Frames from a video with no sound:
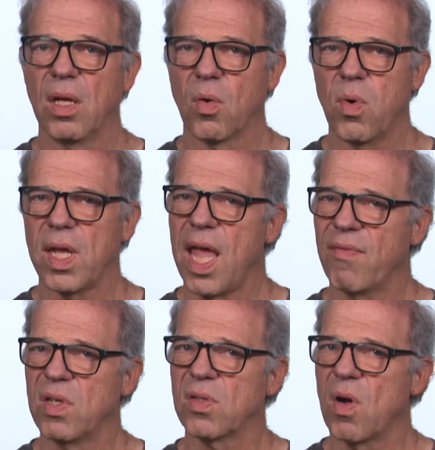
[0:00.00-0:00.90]

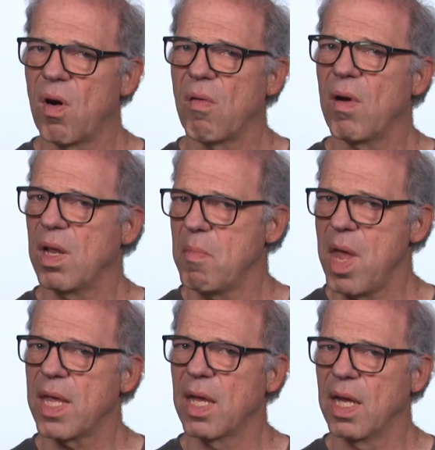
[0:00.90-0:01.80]
QuickHaven is already
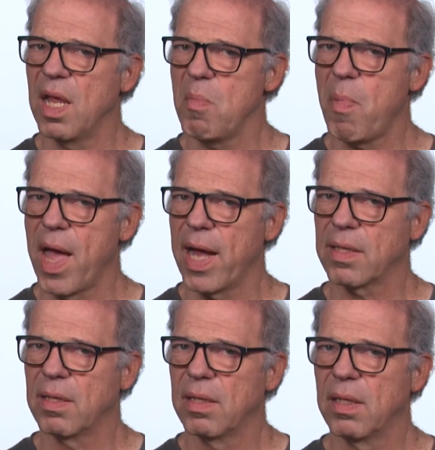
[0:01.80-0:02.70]
making an
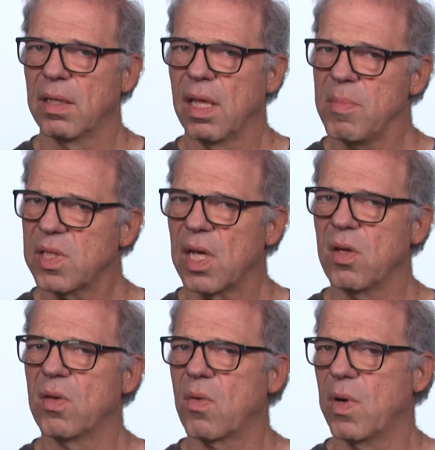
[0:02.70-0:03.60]
impact. Let me tell
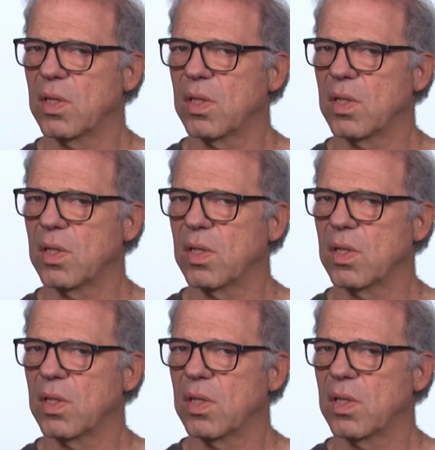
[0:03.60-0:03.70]
you a quick